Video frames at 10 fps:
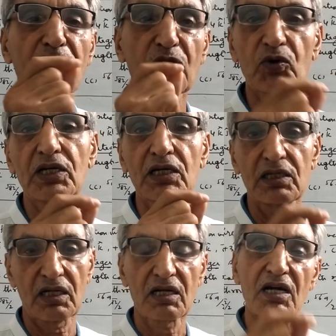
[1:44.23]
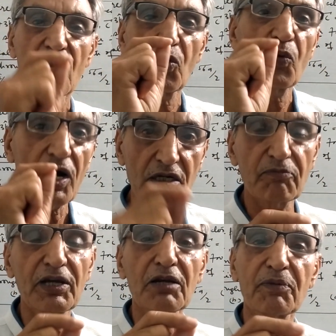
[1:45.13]
be collinear,
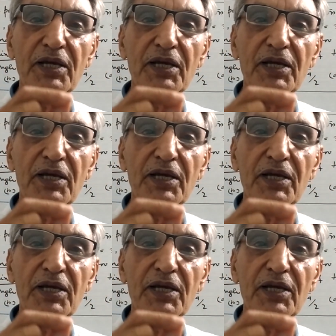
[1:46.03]
what will